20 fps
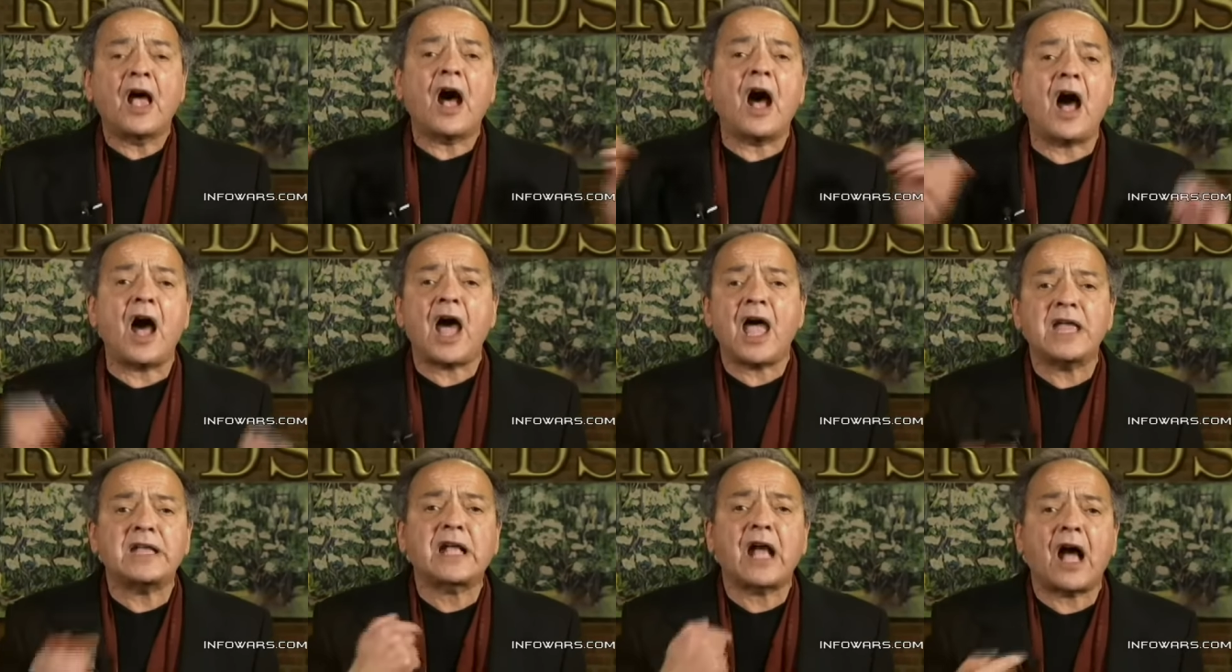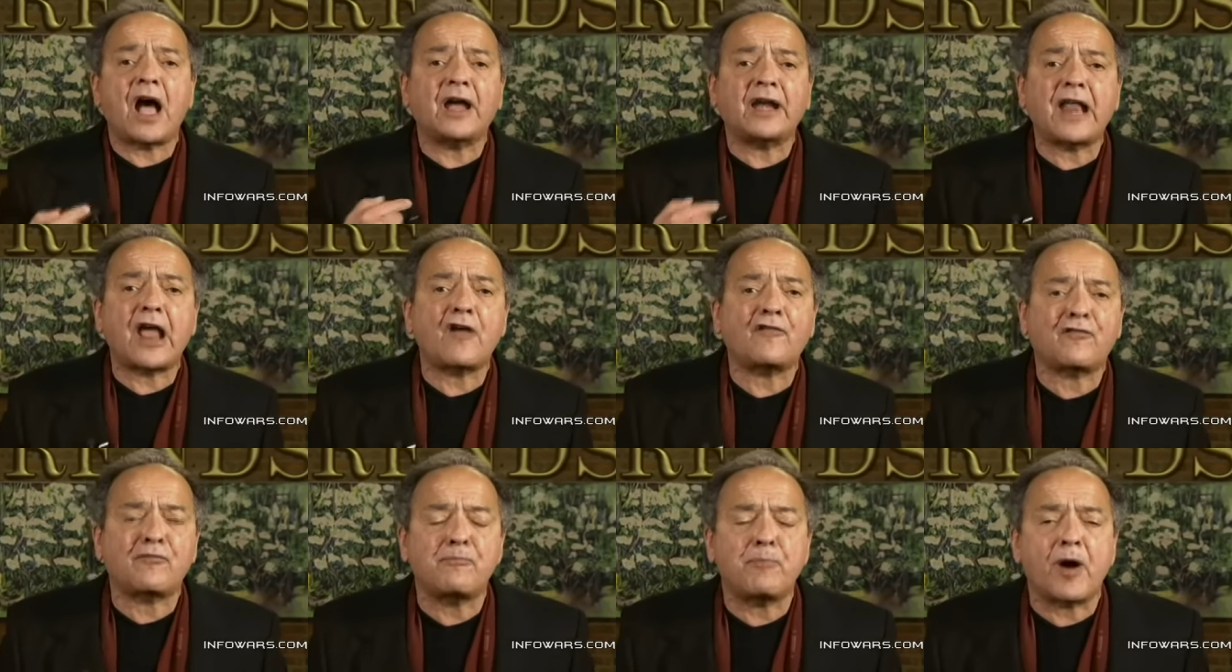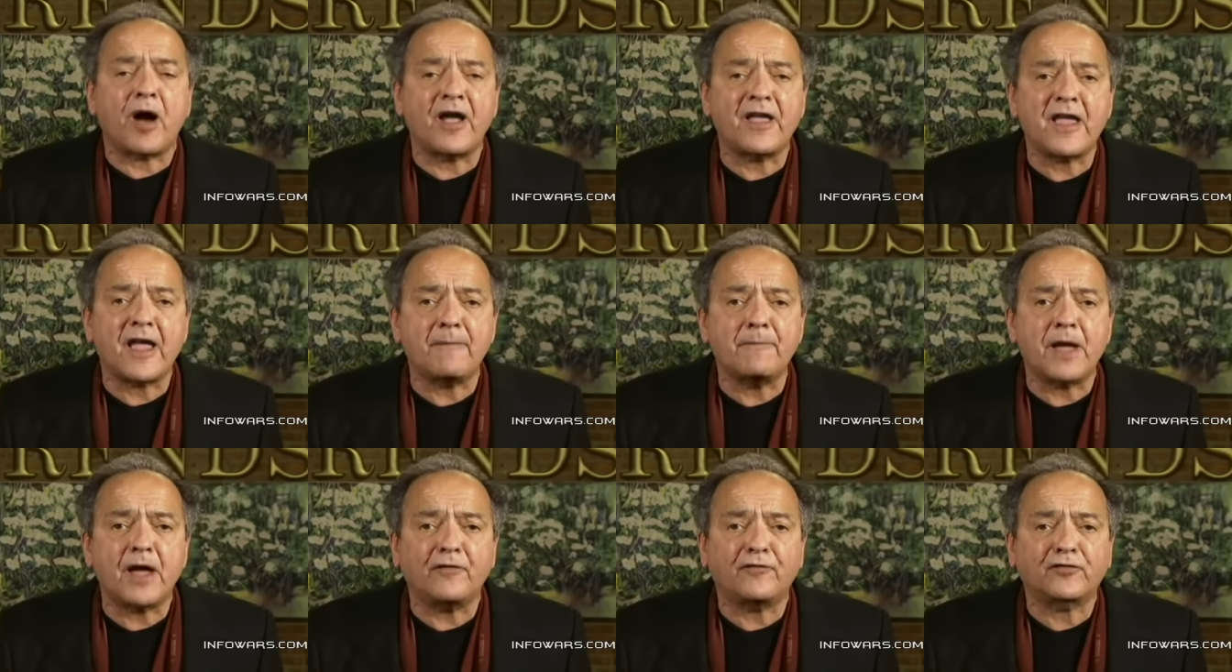I got F by
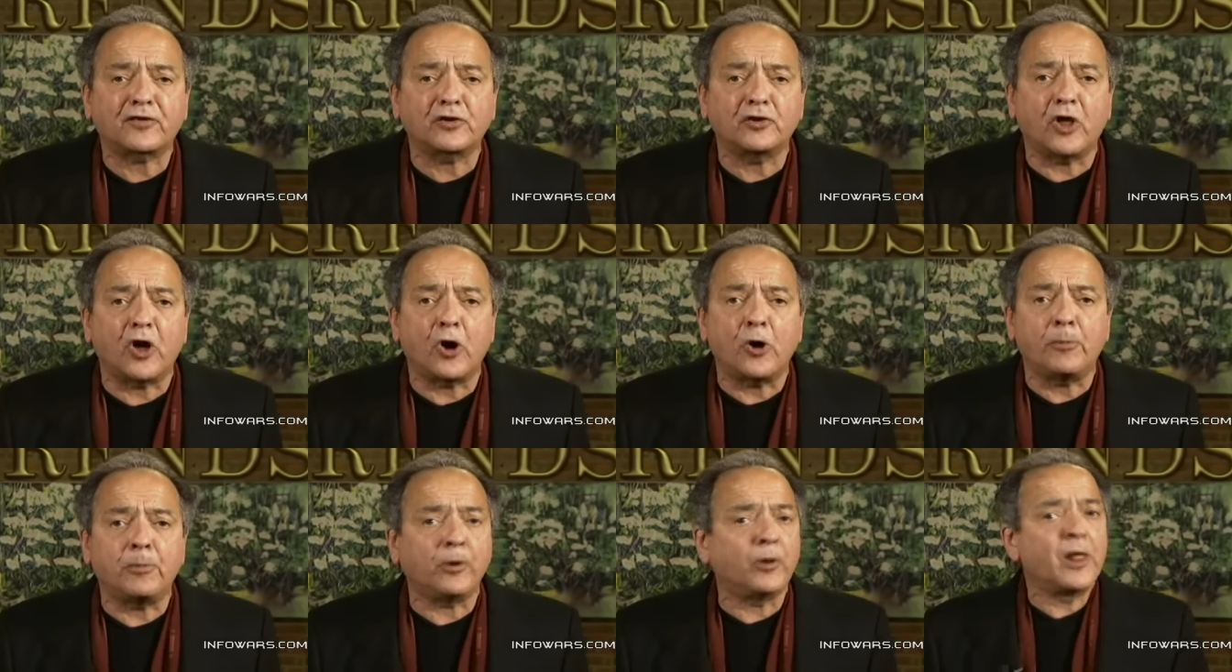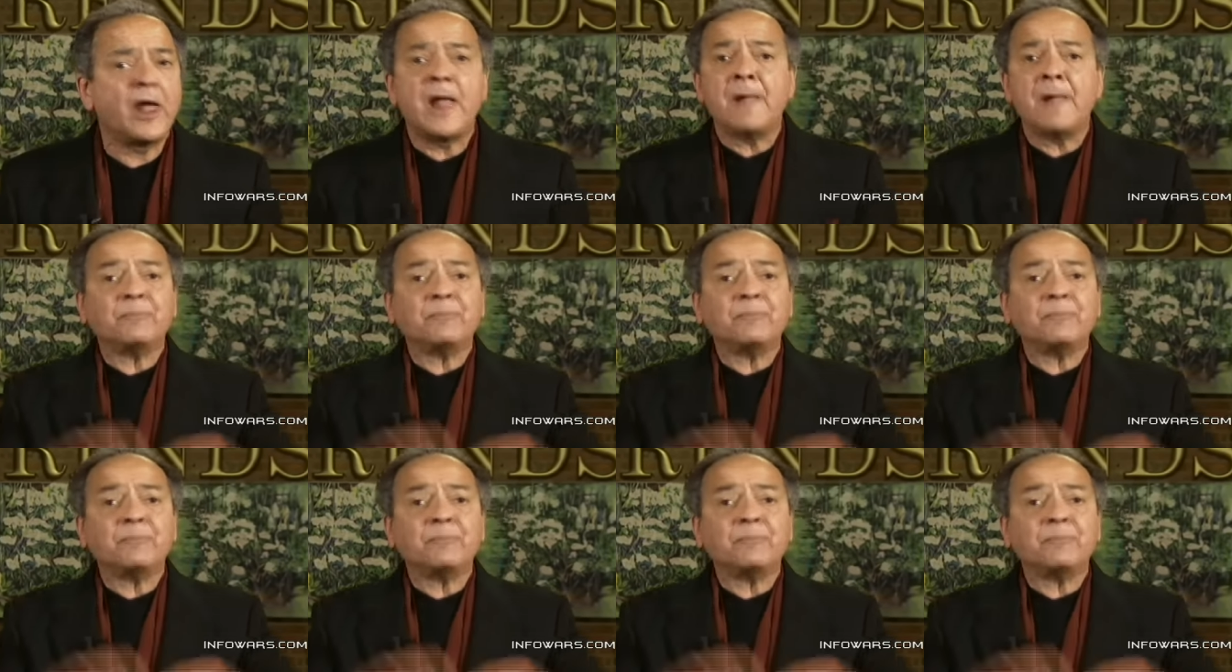MF Global.